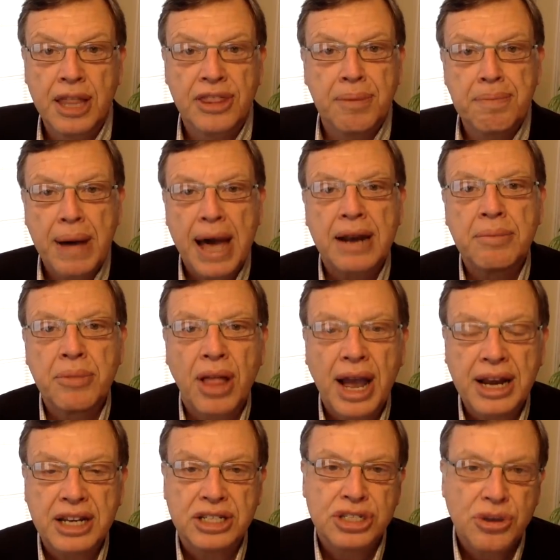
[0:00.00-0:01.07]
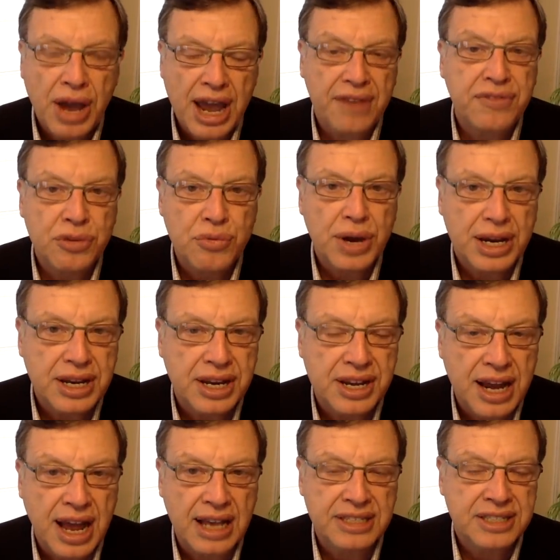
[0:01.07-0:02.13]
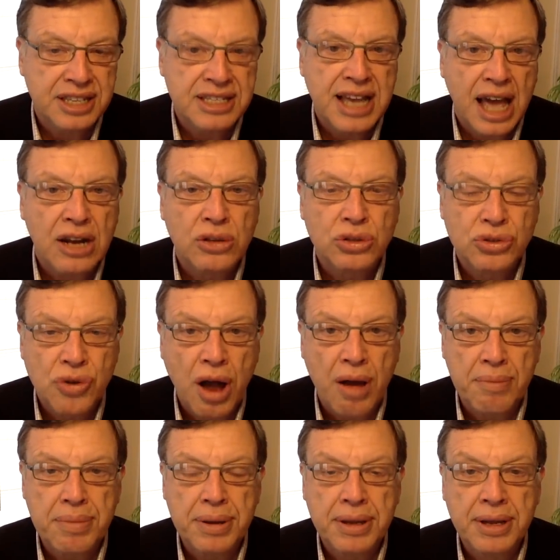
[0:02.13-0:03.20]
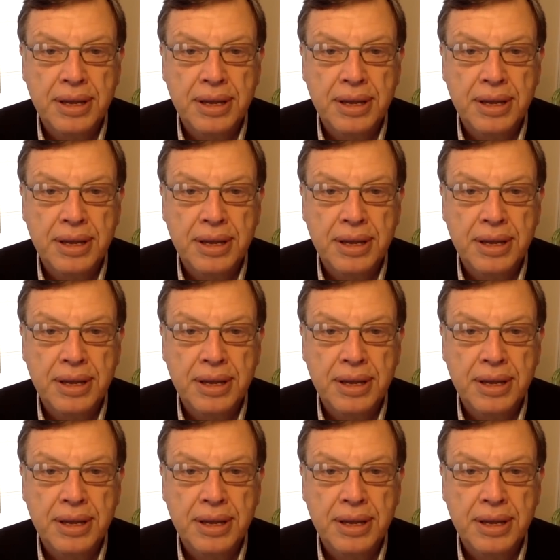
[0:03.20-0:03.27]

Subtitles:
The bottom line is you have to recognize that Donald Trump